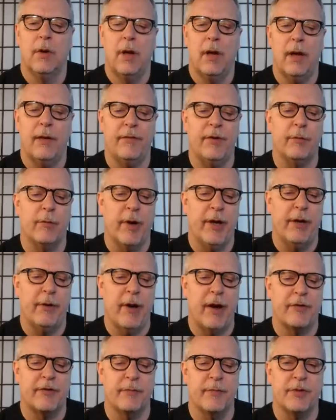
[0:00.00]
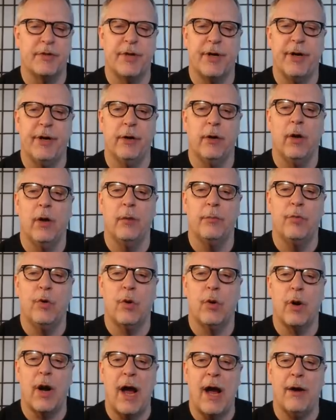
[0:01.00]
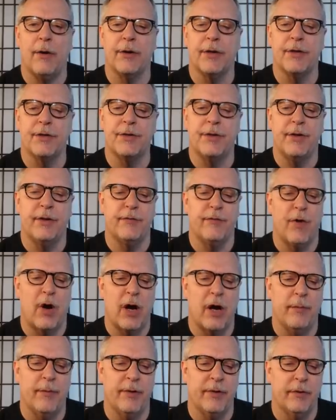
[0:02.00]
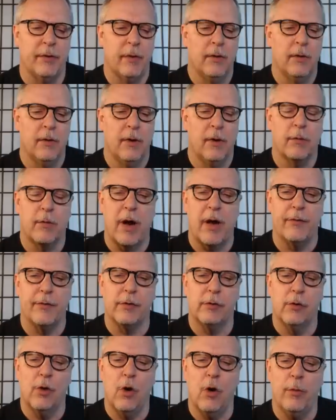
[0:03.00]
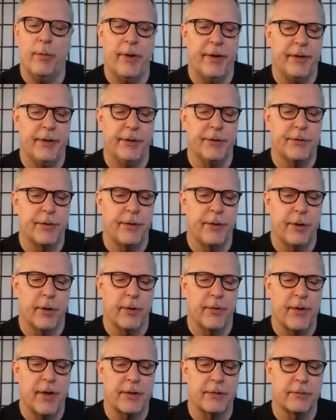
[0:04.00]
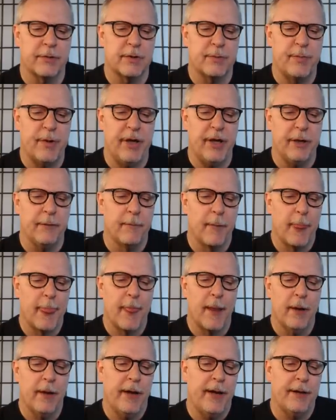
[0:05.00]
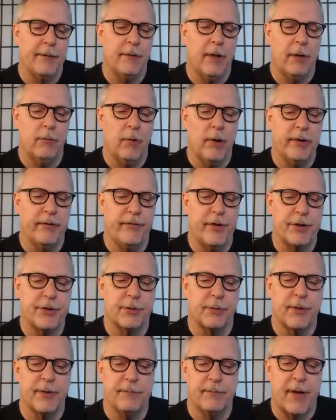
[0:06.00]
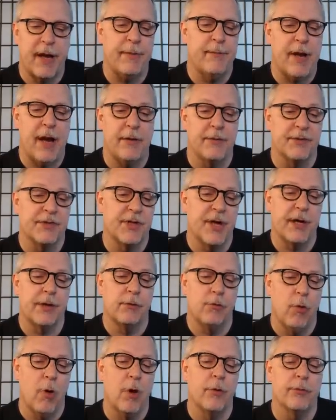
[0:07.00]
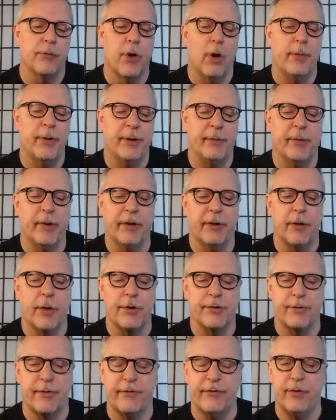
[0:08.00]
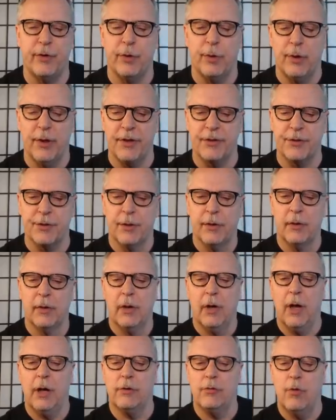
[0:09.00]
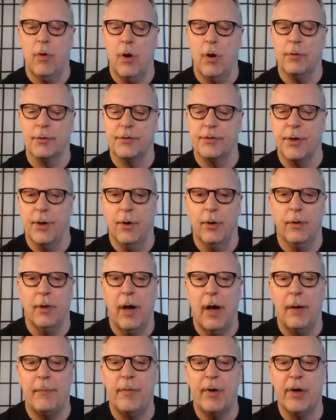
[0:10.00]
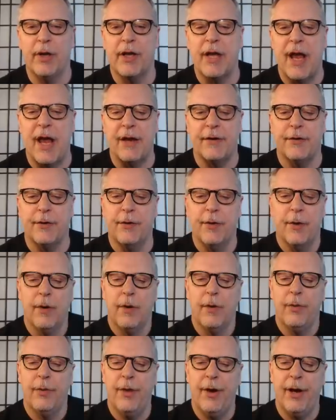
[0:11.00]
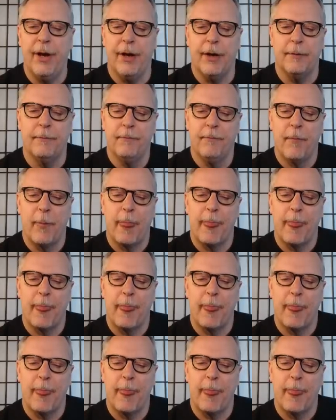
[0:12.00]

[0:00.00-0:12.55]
having radioactive material pour out into the environment around the globe and into the Earth as we speak. And one official came out and said, quote, "Nobody really knows where the fuel is," unquote. So pretty candid there.